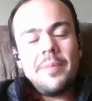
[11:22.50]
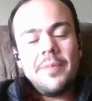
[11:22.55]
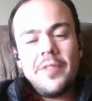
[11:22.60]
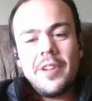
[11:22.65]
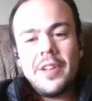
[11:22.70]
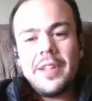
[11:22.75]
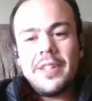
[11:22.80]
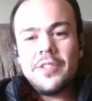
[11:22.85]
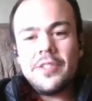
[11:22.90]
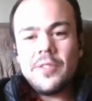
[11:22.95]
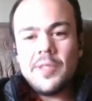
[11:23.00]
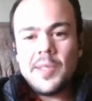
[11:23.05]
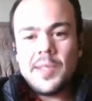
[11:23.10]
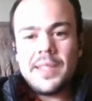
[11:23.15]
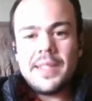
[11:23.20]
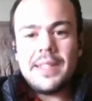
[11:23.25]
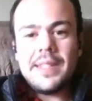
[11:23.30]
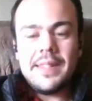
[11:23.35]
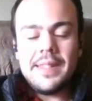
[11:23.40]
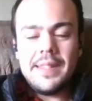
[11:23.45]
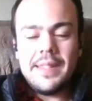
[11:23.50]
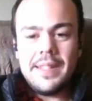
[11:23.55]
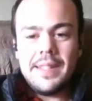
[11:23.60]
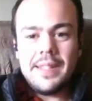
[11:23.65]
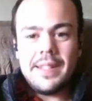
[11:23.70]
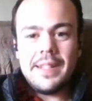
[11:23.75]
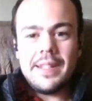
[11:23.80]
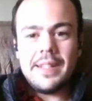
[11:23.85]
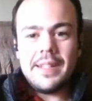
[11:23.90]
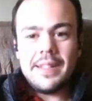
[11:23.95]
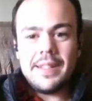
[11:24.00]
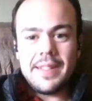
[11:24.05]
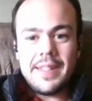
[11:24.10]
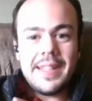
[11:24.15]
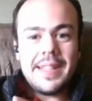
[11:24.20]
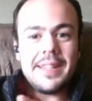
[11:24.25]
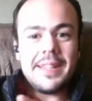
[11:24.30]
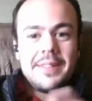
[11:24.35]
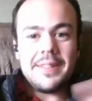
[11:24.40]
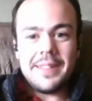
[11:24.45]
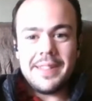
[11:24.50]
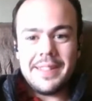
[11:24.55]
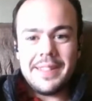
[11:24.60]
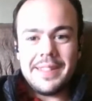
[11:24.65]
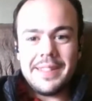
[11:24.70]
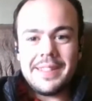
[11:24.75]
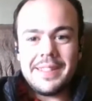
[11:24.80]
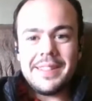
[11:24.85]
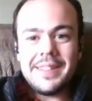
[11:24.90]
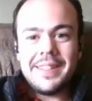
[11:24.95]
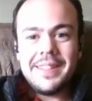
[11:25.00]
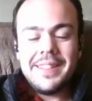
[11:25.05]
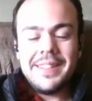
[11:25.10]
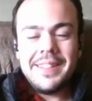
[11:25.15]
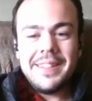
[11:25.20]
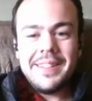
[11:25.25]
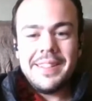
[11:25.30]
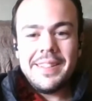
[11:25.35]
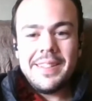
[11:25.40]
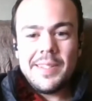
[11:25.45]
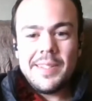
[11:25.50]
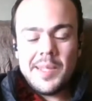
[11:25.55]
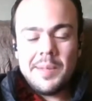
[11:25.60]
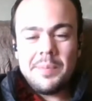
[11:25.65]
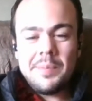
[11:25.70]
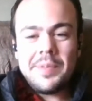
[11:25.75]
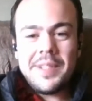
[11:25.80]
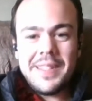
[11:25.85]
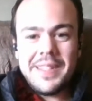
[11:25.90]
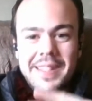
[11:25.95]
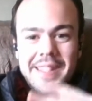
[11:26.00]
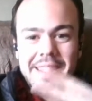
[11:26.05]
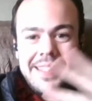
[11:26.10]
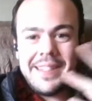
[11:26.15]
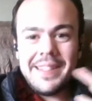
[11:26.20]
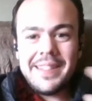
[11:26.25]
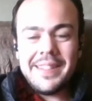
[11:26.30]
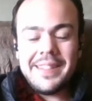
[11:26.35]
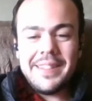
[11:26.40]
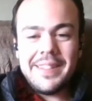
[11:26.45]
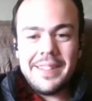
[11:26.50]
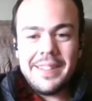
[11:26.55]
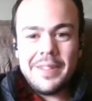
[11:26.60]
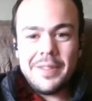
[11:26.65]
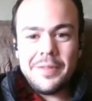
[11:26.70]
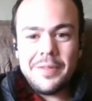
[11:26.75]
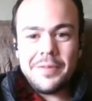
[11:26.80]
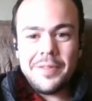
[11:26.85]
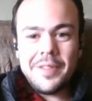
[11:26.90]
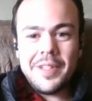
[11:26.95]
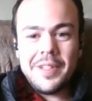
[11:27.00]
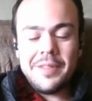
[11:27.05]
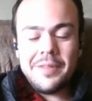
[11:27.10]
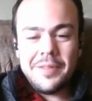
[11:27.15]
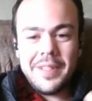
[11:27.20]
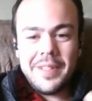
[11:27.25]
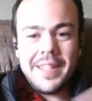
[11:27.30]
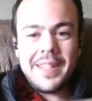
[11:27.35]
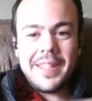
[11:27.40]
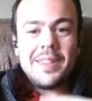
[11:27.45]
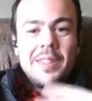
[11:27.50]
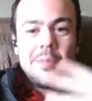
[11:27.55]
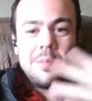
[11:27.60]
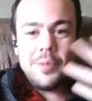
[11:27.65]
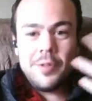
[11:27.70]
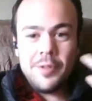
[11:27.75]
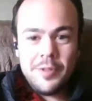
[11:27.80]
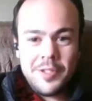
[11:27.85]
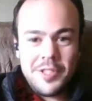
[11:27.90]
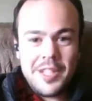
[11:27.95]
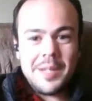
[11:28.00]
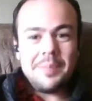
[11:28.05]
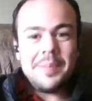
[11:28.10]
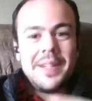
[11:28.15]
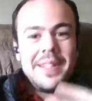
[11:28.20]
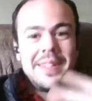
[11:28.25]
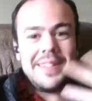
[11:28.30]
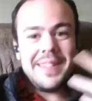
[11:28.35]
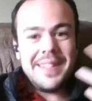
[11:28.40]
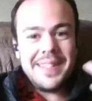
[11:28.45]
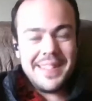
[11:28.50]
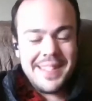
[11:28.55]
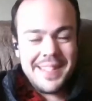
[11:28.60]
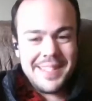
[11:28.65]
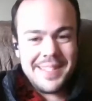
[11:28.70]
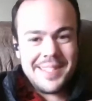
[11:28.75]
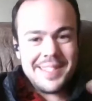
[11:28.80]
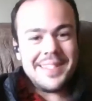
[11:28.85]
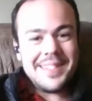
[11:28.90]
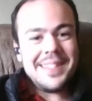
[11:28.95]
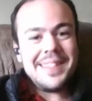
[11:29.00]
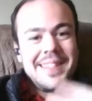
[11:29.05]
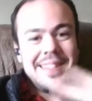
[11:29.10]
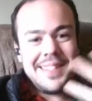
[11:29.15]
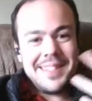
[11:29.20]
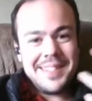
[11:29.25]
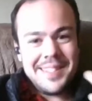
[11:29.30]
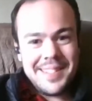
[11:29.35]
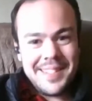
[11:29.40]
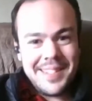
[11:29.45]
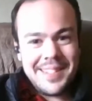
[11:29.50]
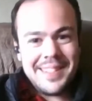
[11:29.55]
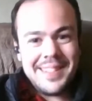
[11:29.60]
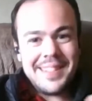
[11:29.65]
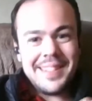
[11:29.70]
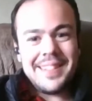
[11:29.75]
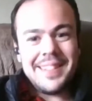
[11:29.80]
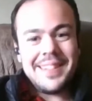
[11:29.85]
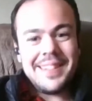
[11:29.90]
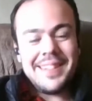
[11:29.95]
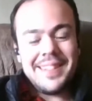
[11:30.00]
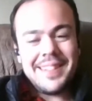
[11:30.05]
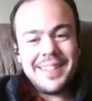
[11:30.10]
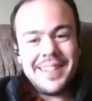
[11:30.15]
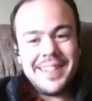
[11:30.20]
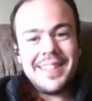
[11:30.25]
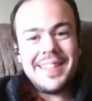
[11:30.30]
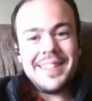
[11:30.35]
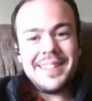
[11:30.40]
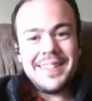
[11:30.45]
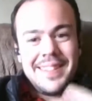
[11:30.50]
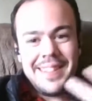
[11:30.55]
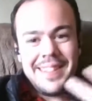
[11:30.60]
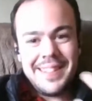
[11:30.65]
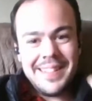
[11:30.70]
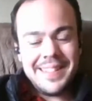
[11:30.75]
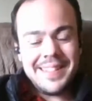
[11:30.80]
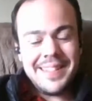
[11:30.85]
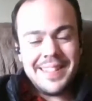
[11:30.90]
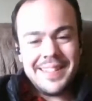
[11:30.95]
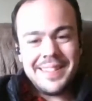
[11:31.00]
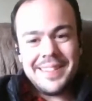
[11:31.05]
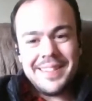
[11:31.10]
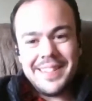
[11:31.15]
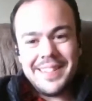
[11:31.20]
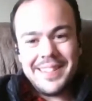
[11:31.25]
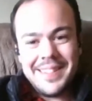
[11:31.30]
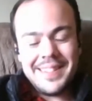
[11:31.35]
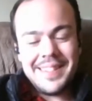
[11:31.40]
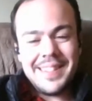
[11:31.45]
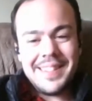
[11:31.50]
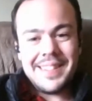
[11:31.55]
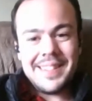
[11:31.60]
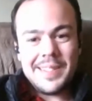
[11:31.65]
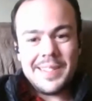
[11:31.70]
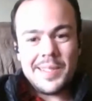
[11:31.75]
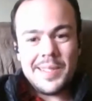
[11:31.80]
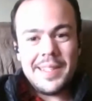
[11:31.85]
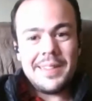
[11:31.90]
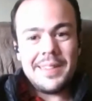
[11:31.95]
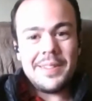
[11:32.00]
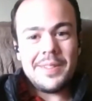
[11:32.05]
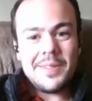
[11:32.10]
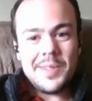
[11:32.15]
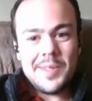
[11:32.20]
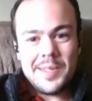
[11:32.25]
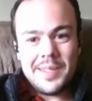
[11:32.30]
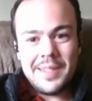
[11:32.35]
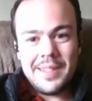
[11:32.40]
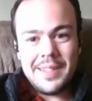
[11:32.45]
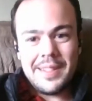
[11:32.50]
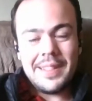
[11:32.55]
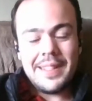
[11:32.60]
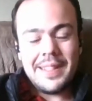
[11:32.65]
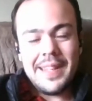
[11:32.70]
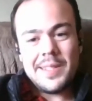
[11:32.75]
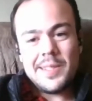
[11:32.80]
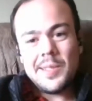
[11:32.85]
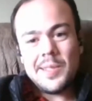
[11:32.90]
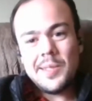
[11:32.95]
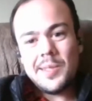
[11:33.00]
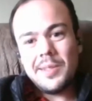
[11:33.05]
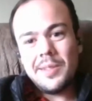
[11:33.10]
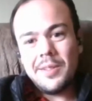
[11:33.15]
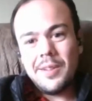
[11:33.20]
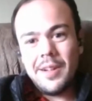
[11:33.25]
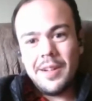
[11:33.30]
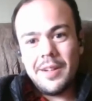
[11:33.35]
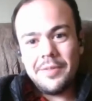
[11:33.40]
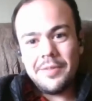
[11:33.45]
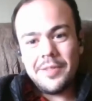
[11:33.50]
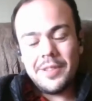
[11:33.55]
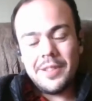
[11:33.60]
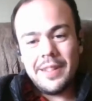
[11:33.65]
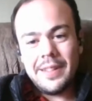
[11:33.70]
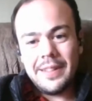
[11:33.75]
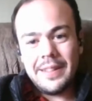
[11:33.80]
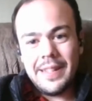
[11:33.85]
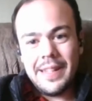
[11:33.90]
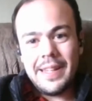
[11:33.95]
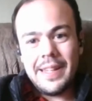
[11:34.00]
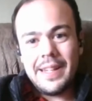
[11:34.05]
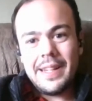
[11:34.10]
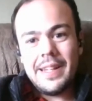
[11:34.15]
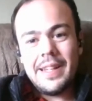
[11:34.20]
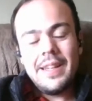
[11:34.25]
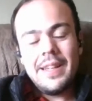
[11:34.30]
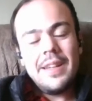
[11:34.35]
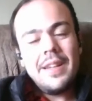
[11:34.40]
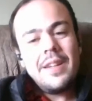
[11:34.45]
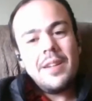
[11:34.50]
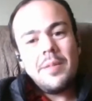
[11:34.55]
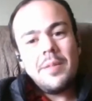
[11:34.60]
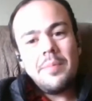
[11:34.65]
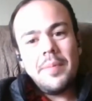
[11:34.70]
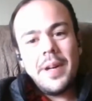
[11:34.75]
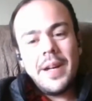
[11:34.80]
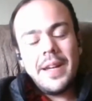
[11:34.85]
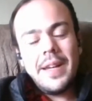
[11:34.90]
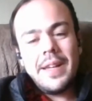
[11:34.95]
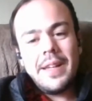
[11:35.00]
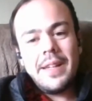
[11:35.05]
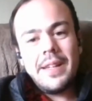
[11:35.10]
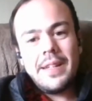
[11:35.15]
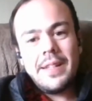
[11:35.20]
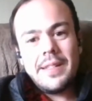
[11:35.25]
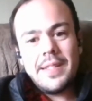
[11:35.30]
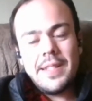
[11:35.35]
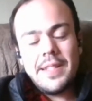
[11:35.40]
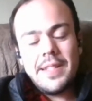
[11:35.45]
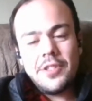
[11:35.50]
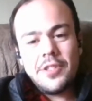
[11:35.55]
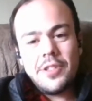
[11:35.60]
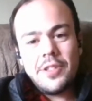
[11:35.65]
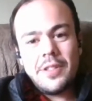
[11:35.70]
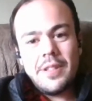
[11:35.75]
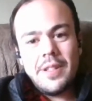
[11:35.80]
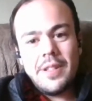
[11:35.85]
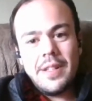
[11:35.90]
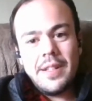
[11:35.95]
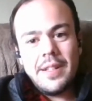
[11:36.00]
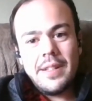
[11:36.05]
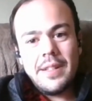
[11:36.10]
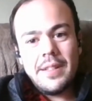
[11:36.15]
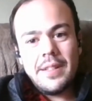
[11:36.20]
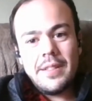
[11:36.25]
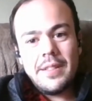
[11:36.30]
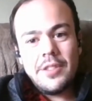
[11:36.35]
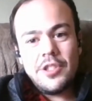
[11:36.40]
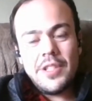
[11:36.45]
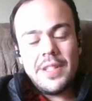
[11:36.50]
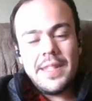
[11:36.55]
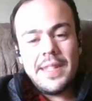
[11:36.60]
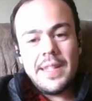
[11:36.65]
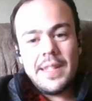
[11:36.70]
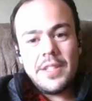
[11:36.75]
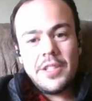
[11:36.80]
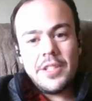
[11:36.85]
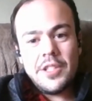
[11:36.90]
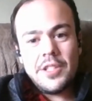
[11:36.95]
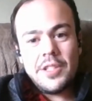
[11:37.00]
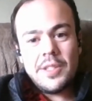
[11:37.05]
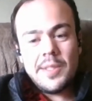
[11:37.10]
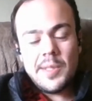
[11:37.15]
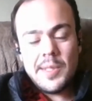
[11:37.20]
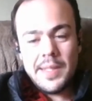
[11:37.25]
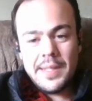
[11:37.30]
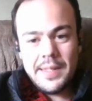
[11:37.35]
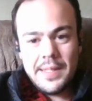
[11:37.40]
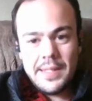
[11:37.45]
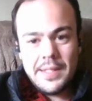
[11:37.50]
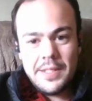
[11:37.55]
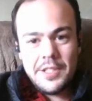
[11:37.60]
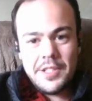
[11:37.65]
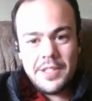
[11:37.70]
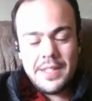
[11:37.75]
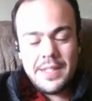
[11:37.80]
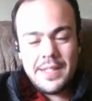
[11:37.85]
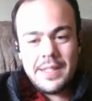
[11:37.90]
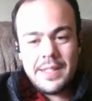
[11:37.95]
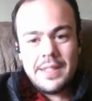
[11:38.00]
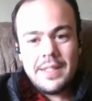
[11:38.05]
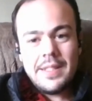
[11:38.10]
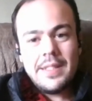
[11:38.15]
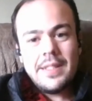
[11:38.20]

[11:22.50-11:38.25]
very interested in the Kerala sampradaya of like the puja paddhatis and the things like the Keraliya tantra and things. And there's classes that are offered online by a teacher, Jitesh Satyanji,